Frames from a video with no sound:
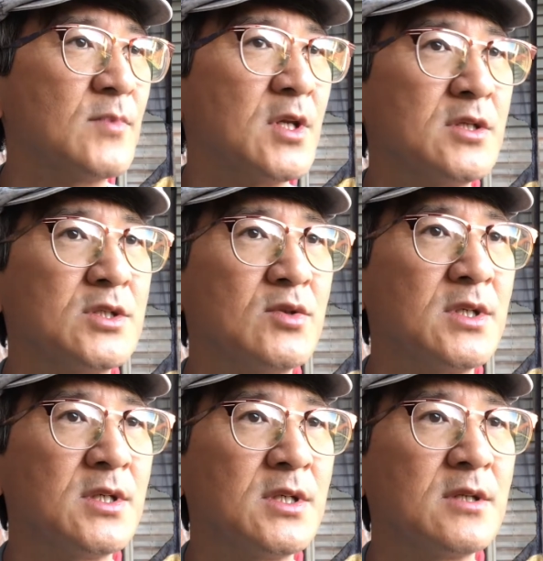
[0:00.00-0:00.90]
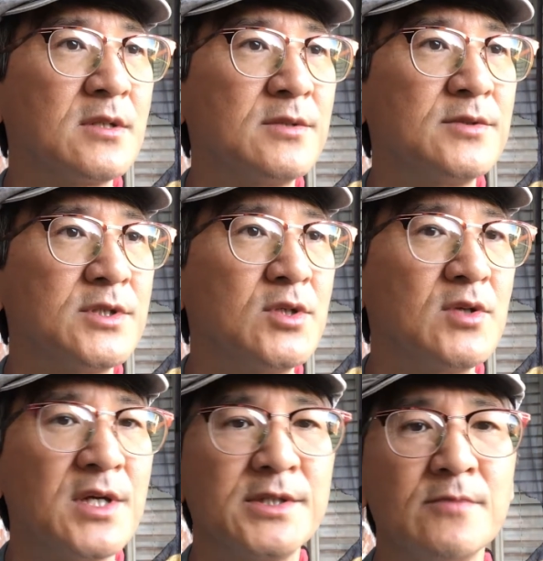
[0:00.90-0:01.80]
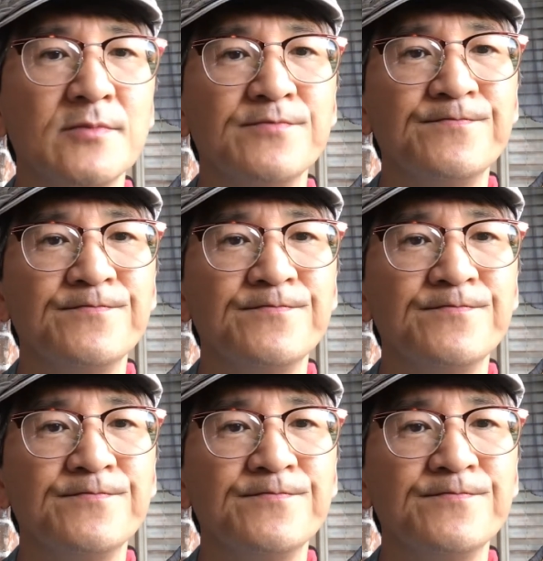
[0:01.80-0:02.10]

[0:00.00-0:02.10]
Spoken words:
So I still got some